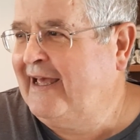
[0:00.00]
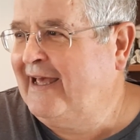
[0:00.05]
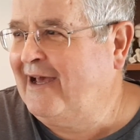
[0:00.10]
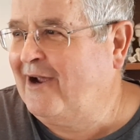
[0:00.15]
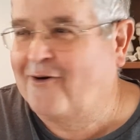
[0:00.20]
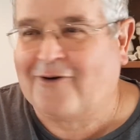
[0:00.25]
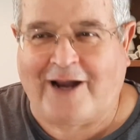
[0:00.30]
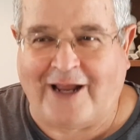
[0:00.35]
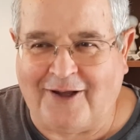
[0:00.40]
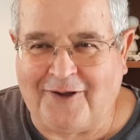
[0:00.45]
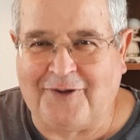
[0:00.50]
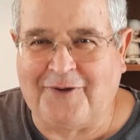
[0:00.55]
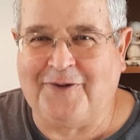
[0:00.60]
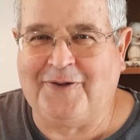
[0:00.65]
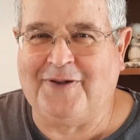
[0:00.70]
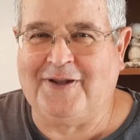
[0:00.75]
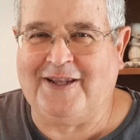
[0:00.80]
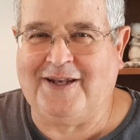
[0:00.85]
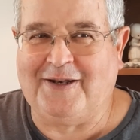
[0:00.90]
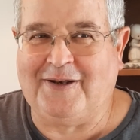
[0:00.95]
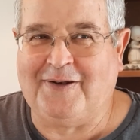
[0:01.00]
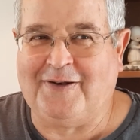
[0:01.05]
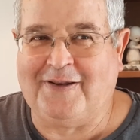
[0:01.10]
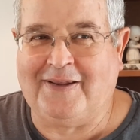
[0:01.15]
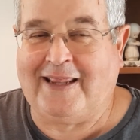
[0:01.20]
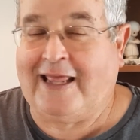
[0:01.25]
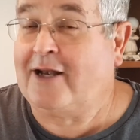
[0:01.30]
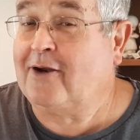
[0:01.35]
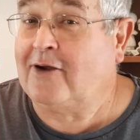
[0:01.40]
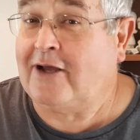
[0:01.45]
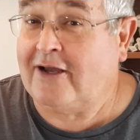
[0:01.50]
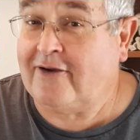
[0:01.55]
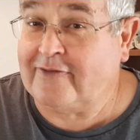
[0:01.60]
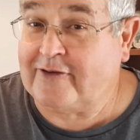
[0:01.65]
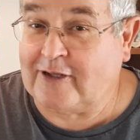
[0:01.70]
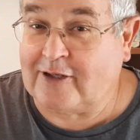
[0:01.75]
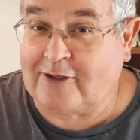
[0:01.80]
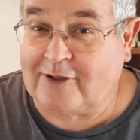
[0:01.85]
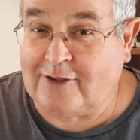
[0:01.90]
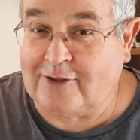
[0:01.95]
around and they don't have
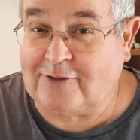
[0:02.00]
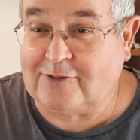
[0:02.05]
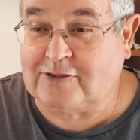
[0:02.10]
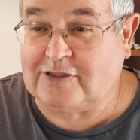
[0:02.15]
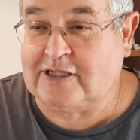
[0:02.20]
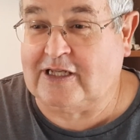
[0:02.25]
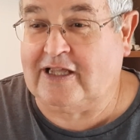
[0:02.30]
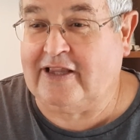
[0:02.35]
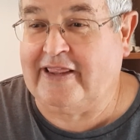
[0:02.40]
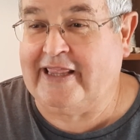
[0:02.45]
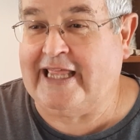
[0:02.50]
any clothes on,